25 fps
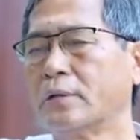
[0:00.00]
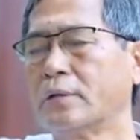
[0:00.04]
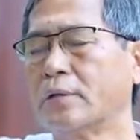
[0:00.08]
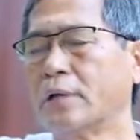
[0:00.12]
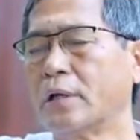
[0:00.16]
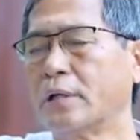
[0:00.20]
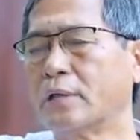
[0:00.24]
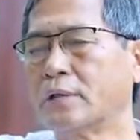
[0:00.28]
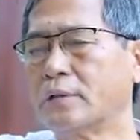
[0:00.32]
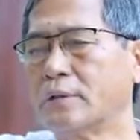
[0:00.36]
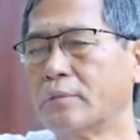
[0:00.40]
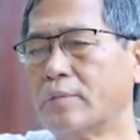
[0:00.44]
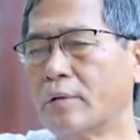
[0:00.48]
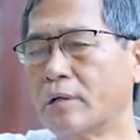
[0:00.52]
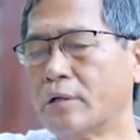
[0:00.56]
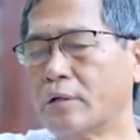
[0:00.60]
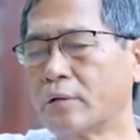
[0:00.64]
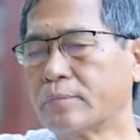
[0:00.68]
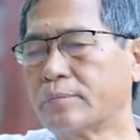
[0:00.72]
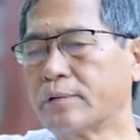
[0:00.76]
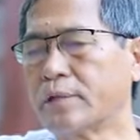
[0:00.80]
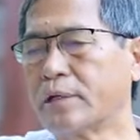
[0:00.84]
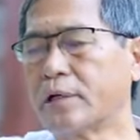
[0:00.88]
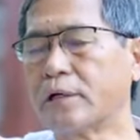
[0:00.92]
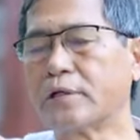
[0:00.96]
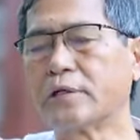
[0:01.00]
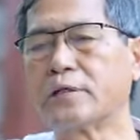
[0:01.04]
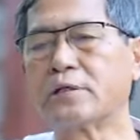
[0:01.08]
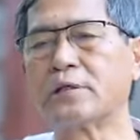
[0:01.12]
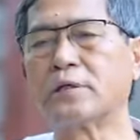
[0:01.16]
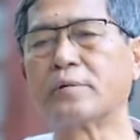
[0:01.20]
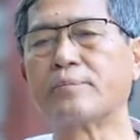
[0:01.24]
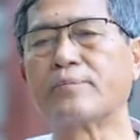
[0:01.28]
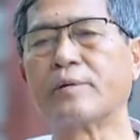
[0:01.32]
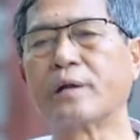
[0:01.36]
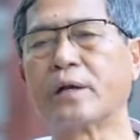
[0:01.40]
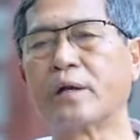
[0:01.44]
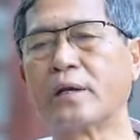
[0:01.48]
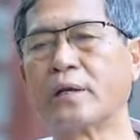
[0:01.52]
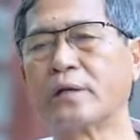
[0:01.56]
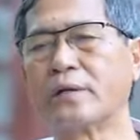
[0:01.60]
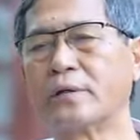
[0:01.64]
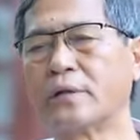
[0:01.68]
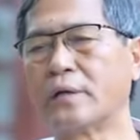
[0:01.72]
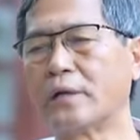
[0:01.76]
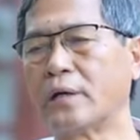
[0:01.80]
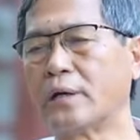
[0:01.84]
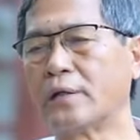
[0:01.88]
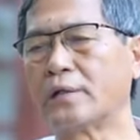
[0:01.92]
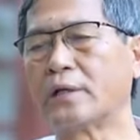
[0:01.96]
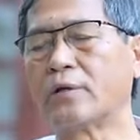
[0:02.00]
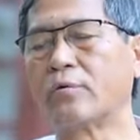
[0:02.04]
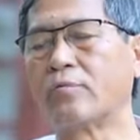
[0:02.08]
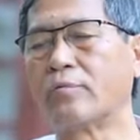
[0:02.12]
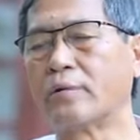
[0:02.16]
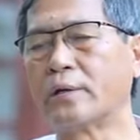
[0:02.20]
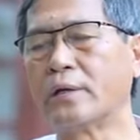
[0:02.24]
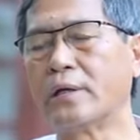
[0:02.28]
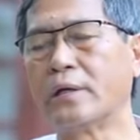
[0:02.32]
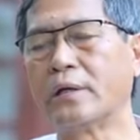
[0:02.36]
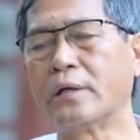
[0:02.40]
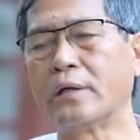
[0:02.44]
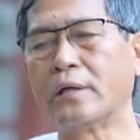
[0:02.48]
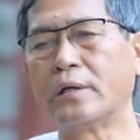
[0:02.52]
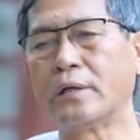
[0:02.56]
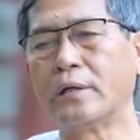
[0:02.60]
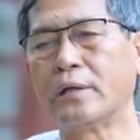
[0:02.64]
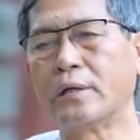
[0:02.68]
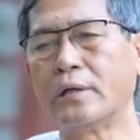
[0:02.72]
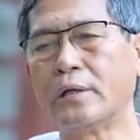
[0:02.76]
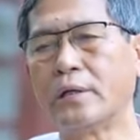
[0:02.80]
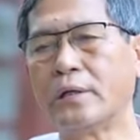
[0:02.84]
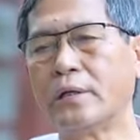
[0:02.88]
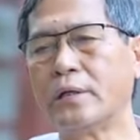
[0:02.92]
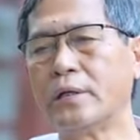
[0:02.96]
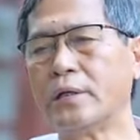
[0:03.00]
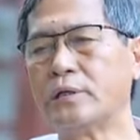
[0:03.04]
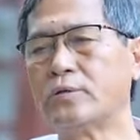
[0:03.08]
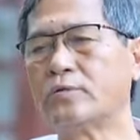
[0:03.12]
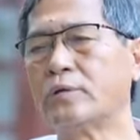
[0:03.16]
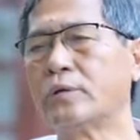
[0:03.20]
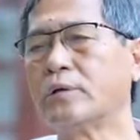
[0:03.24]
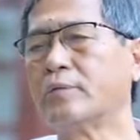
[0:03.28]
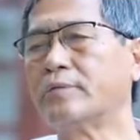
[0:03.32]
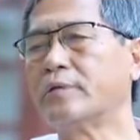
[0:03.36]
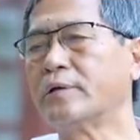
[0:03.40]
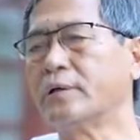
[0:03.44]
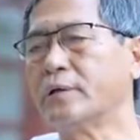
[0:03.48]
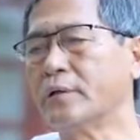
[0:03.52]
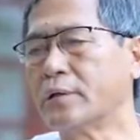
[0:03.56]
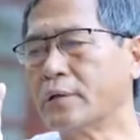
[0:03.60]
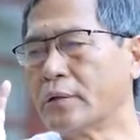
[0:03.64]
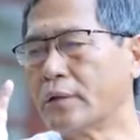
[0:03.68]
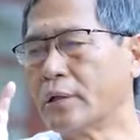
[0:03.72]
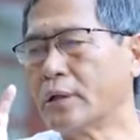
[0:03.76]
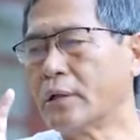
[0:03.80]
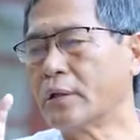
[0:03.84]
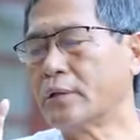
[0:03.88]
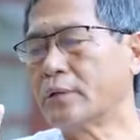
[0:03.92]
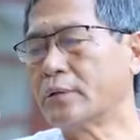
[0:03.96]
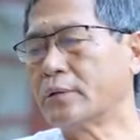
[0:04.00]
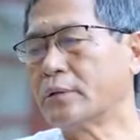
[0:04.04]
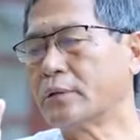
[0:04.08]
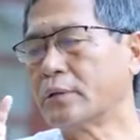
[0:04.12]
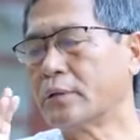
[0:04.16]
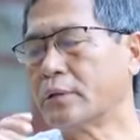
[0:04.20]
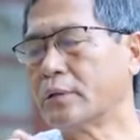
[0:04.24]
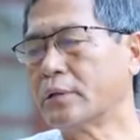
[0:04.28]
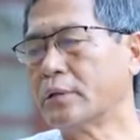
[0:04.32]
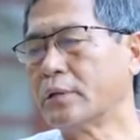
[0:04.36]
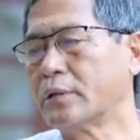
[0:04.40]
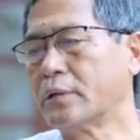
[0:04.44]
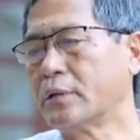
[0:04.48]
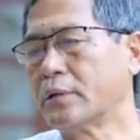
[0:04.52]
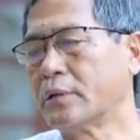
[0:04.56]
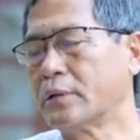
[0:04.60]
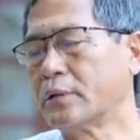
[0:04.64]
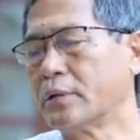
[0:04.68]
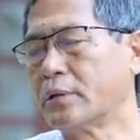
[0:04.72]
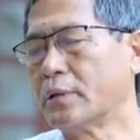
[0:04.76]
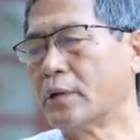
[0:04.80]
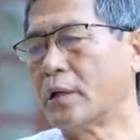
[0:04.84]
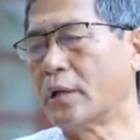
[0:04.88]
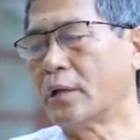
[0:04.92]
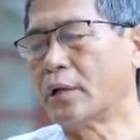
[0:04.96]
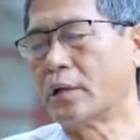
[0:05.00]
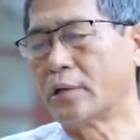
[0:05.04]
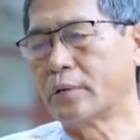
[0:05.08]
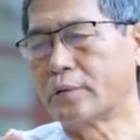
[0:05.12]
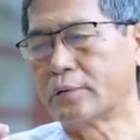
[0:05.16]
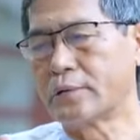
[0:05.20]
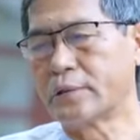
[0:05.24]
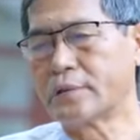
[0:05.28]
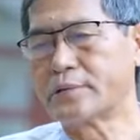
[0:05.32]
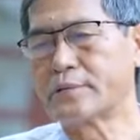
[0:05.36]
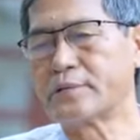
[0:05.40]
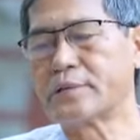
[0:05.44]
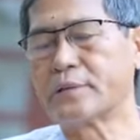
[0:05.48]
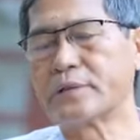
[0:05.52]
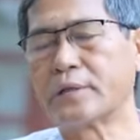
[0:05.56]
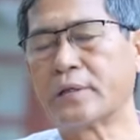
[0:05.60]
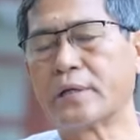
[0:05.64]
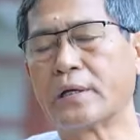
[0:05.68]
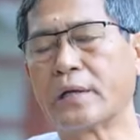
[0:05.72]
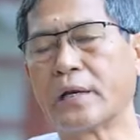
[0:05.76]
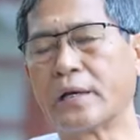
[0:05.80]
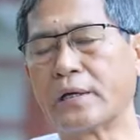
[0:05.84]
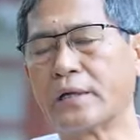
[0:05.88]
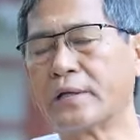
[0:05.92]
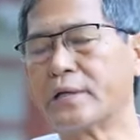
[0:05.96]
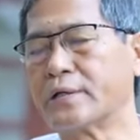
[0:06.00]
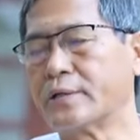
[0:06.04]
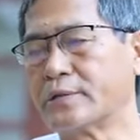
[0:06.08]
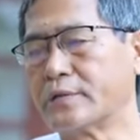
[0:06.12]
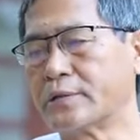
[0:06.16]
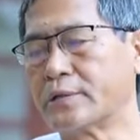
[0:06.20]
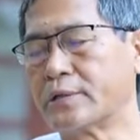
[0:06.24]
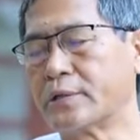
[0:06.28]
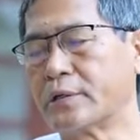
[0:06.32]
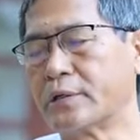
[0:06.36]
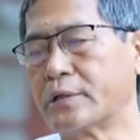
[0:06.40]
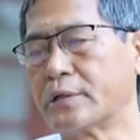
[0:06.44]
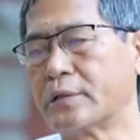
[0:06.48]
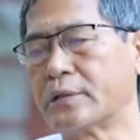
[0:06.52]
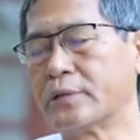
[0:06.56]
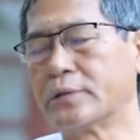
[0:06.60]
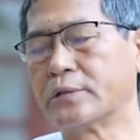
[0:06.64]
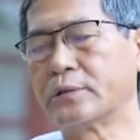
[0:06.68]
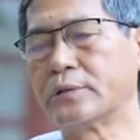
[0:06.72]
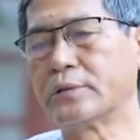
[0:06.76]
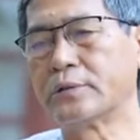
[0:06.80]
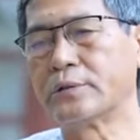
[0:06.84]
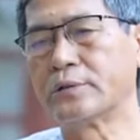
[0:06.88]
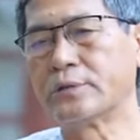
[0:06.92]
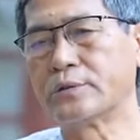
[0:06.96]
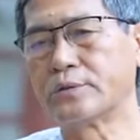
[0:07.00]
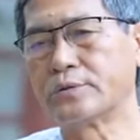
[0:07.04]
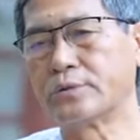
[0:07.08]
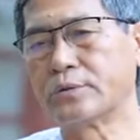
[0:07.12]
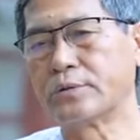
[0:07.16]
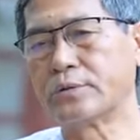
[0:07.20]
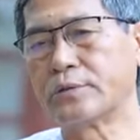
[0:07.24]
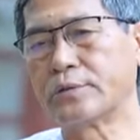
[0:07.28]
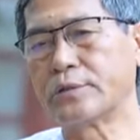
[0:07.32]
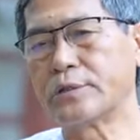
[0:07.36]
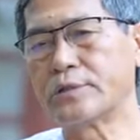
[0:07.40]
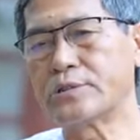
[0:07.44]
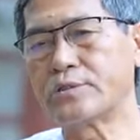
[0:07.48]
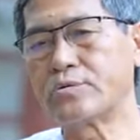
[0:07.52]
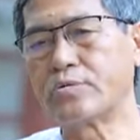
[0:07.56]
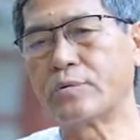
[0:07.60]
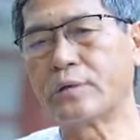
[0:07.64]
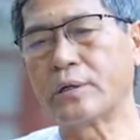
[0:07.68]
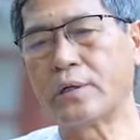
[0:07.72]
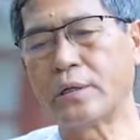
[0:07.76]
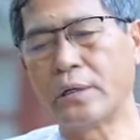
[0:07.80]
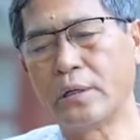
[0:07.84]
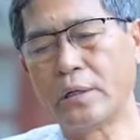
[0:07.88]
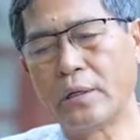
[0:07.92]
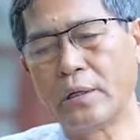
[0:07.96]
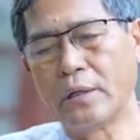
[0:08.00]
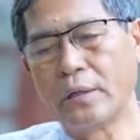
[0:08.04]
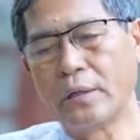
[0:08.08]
that demand of the Greater Tripura Land, other way, it will be hotels agreed. So this way,